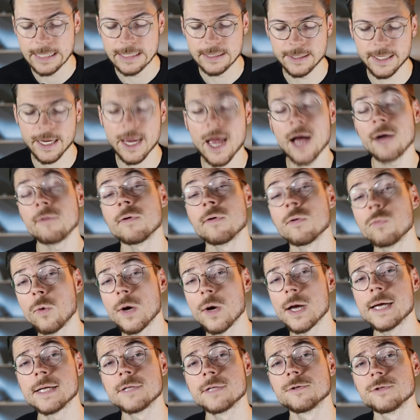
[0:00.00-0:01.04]
they have a
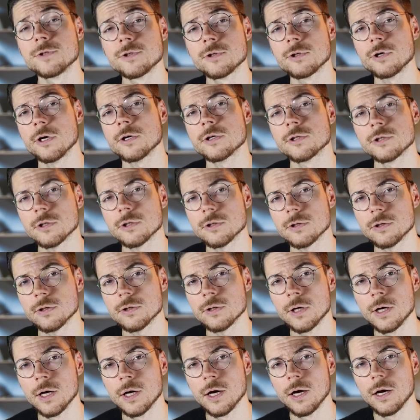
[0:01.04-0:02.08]
way to structure